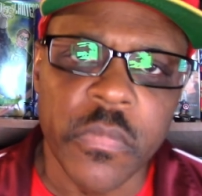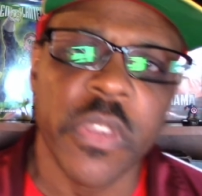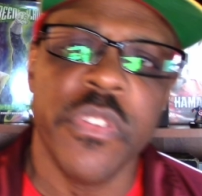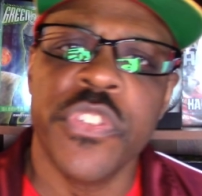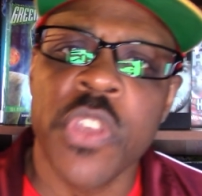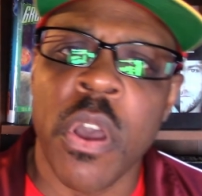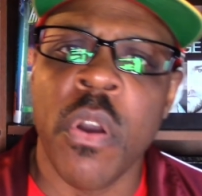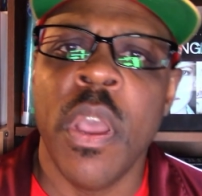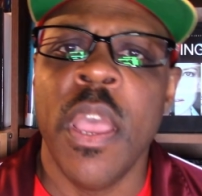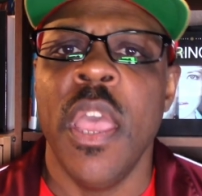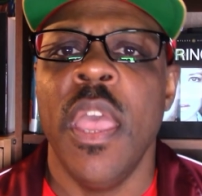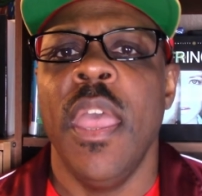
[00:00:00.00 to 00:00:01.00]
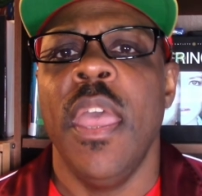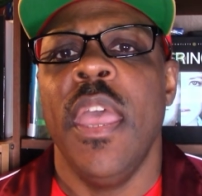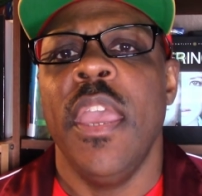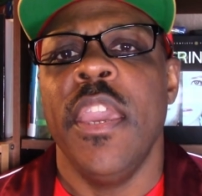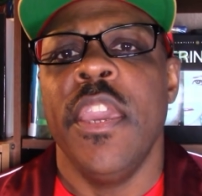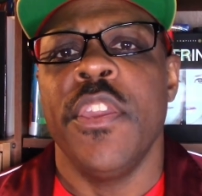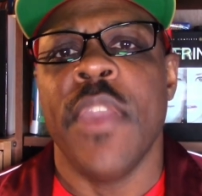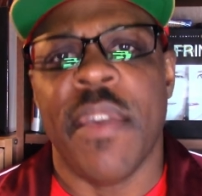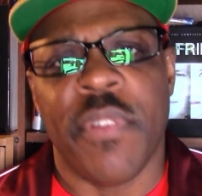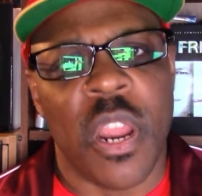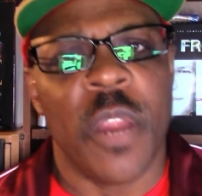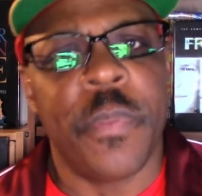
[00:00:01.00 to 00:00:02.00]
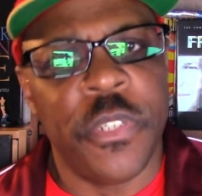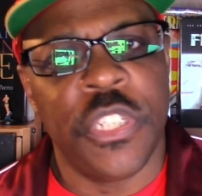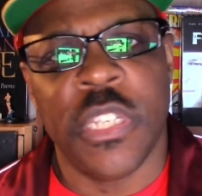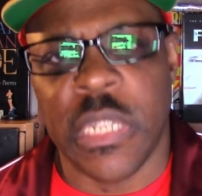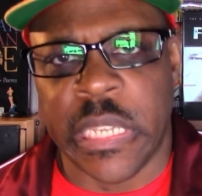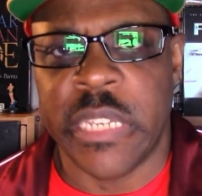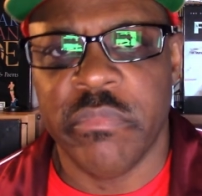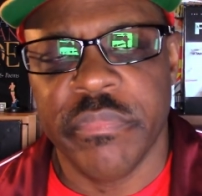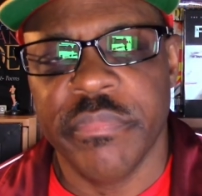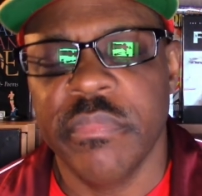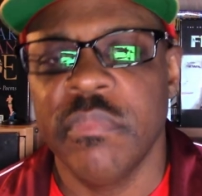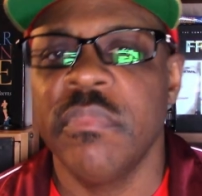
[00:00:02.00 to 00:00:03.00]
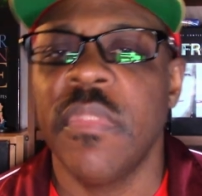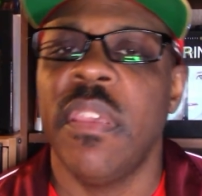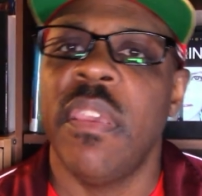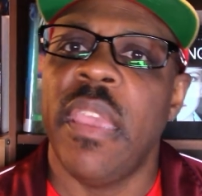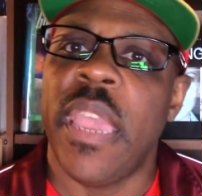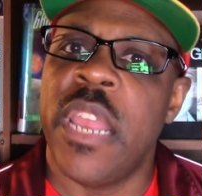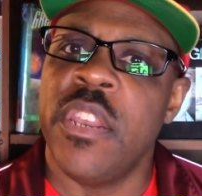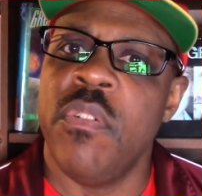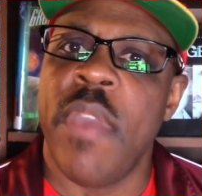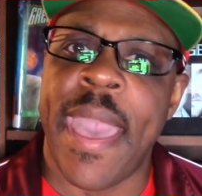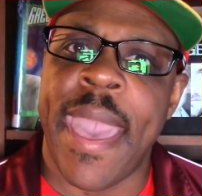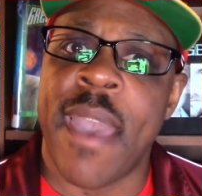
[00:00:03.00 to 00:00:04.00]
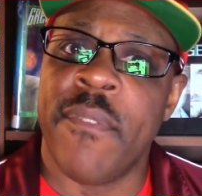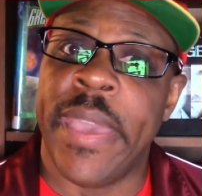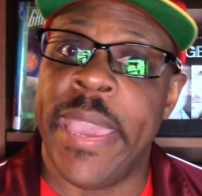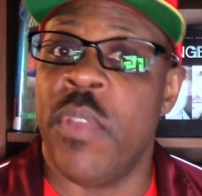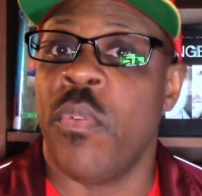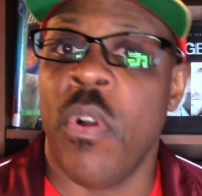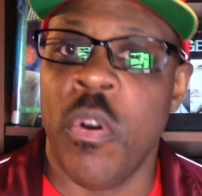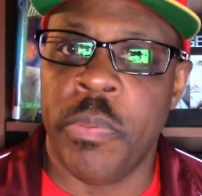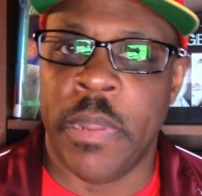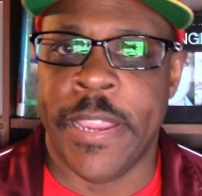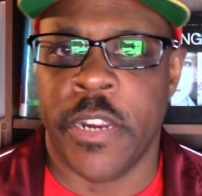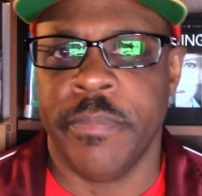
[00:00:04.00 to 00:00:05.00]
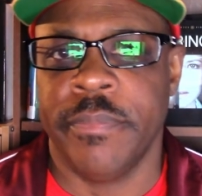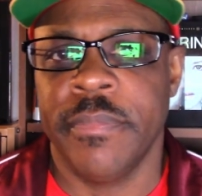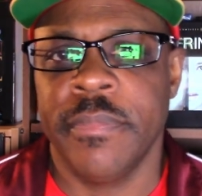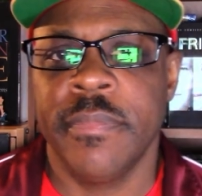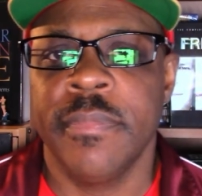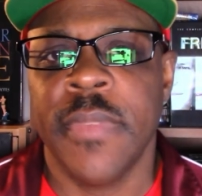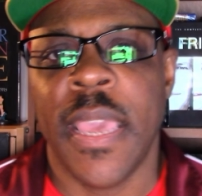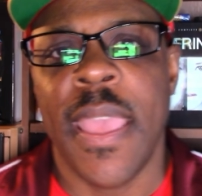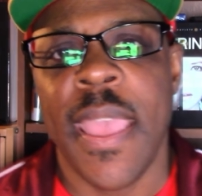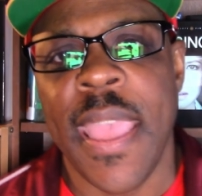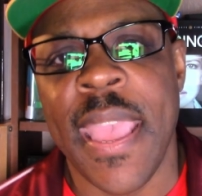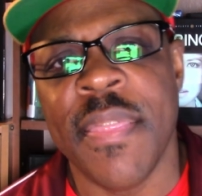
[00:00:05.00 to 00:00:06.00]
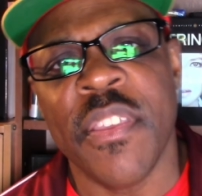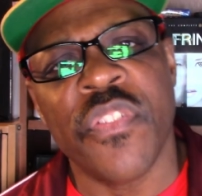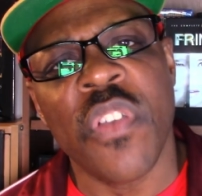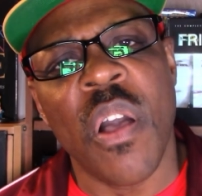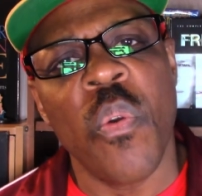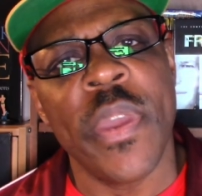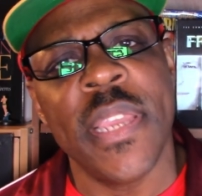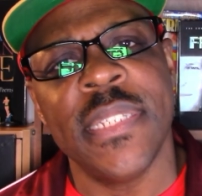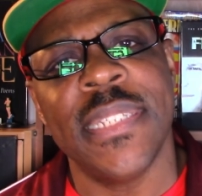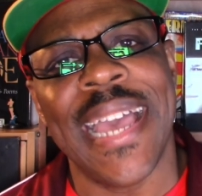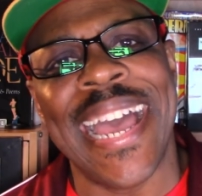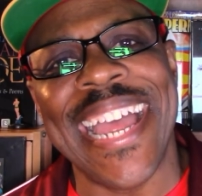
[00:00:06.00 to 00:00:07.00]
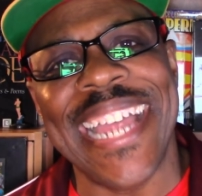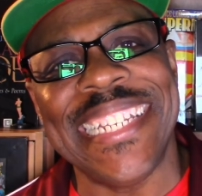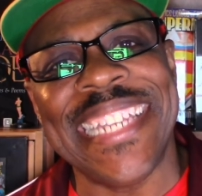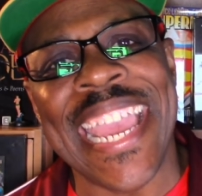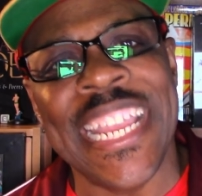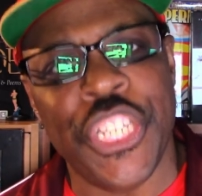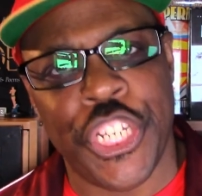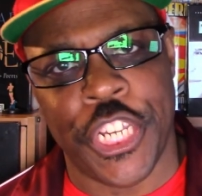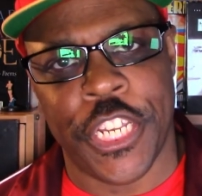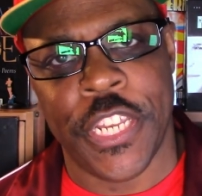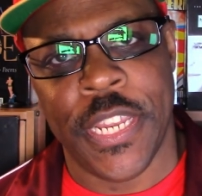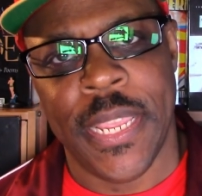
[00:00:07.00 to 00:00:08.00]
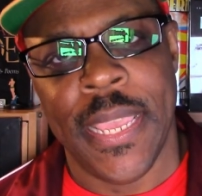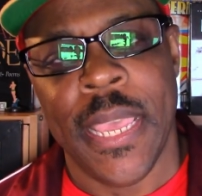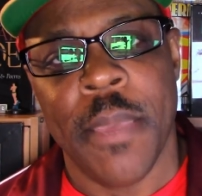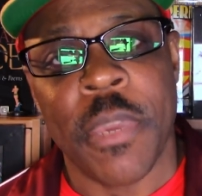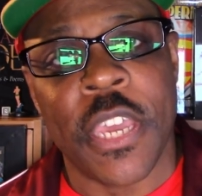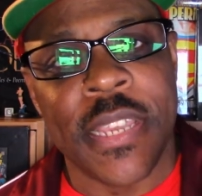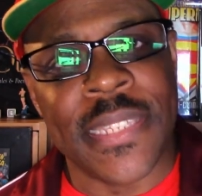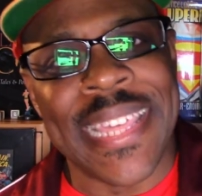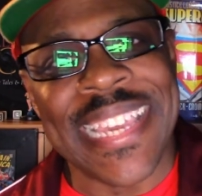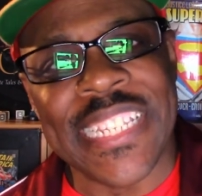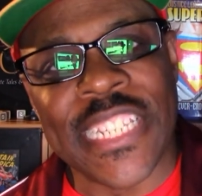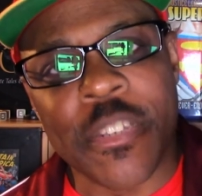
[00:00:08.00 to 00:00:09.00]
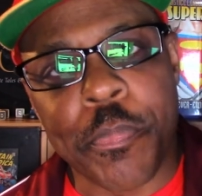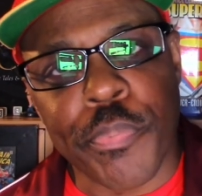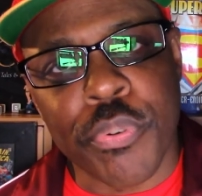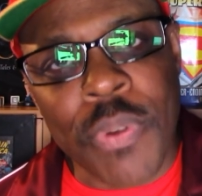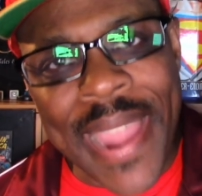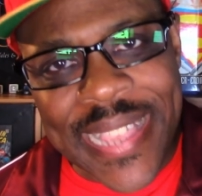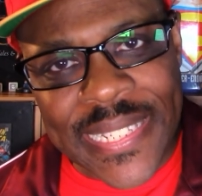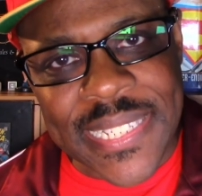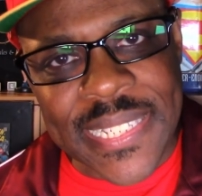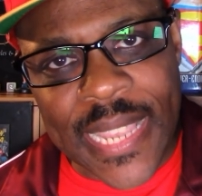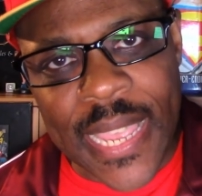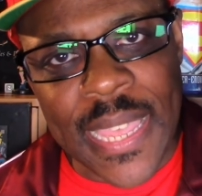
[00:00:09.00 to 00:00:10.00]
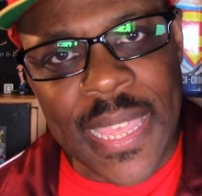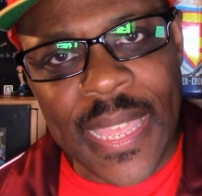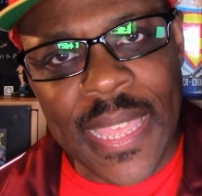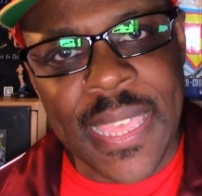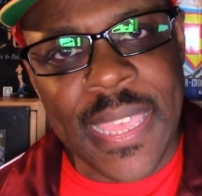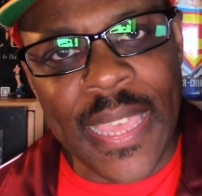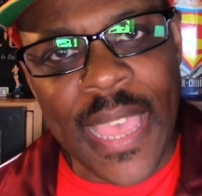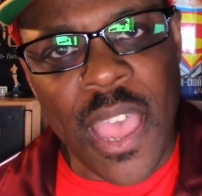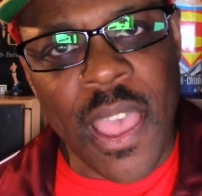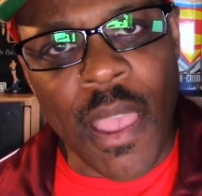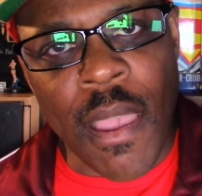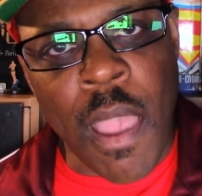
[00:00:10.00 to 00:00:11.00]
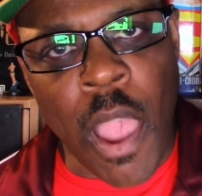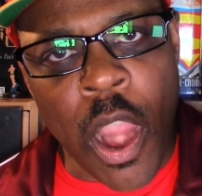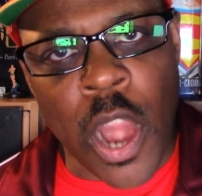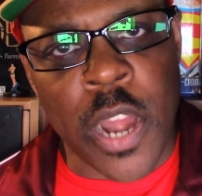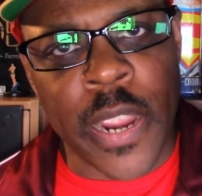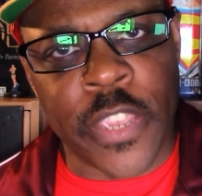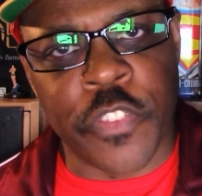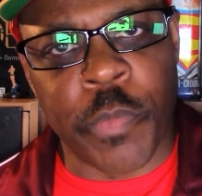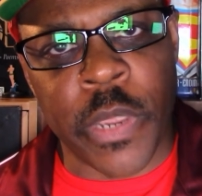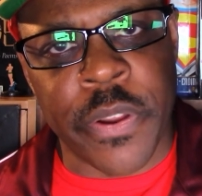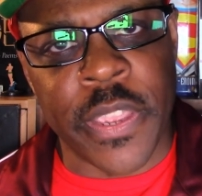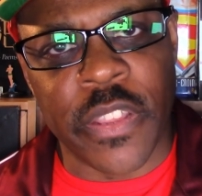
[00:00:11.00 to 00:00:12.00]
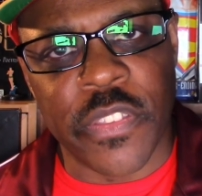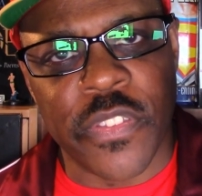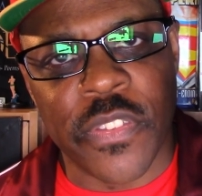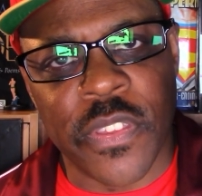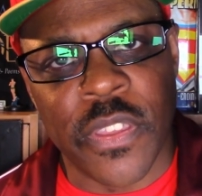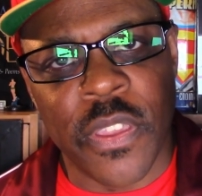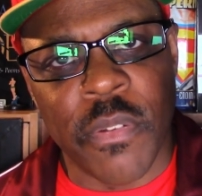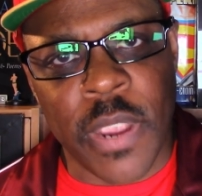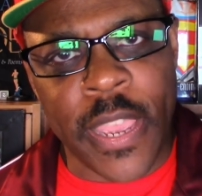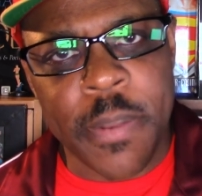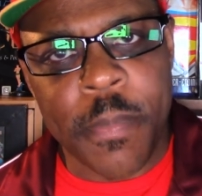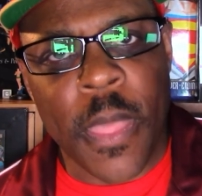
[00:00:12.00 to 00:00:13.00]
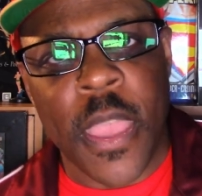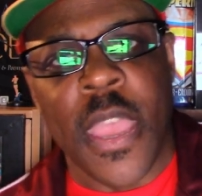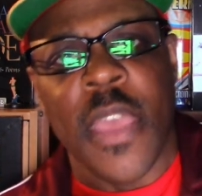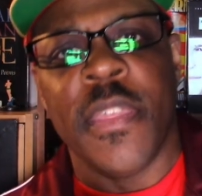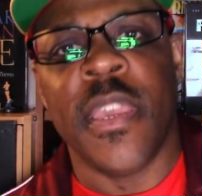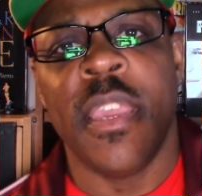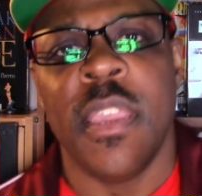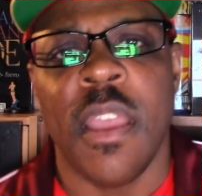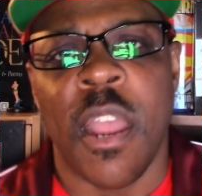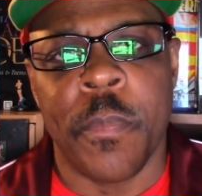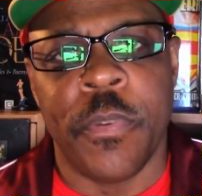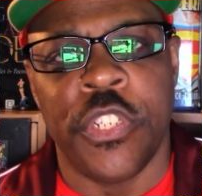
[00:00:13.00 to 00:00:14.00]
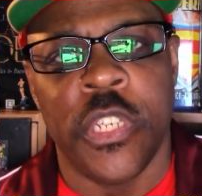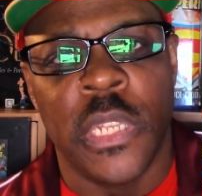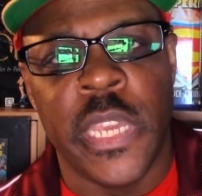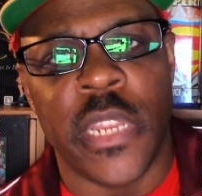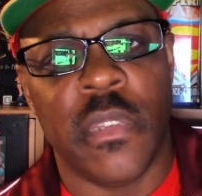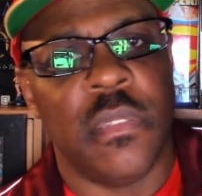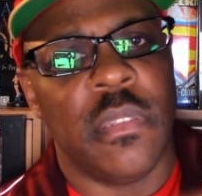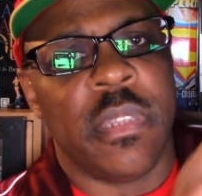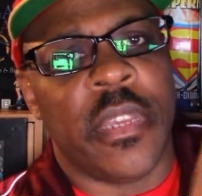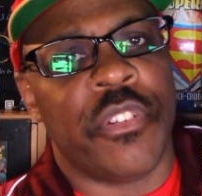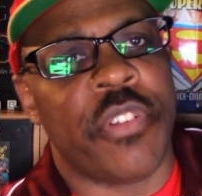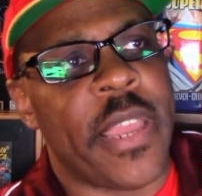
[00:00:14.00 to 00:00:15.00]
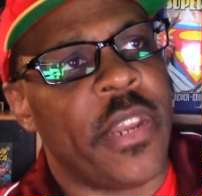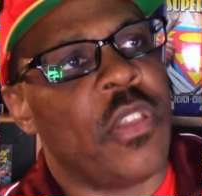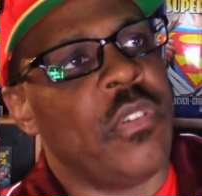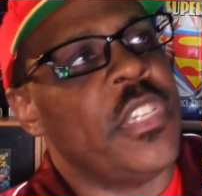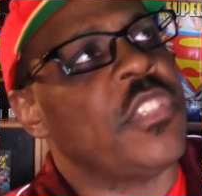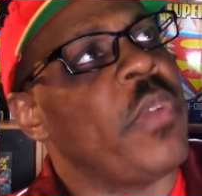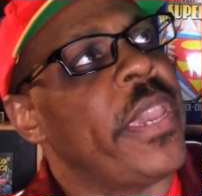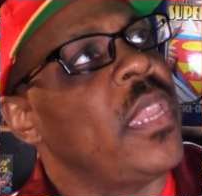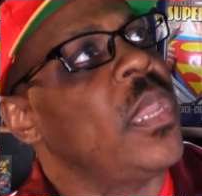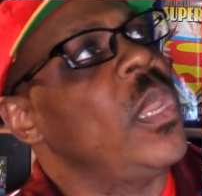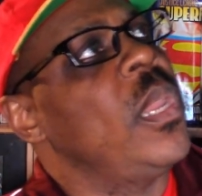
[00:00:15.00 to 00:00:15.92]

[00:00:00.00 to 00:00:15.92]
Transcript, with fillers: So you have an RPG elite and you have a roll player. And there's always tension because they suppress our experience, right? The RPG elite, they're trying to go this way.